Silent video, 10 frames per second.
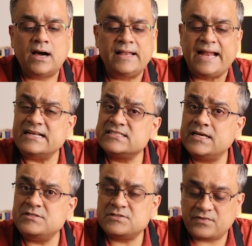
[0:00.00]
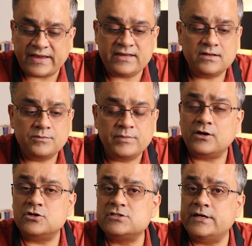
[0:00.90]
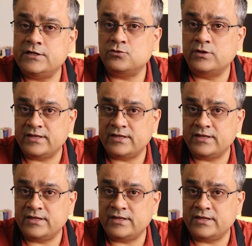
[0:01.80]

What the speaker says: Landscape is fine because it will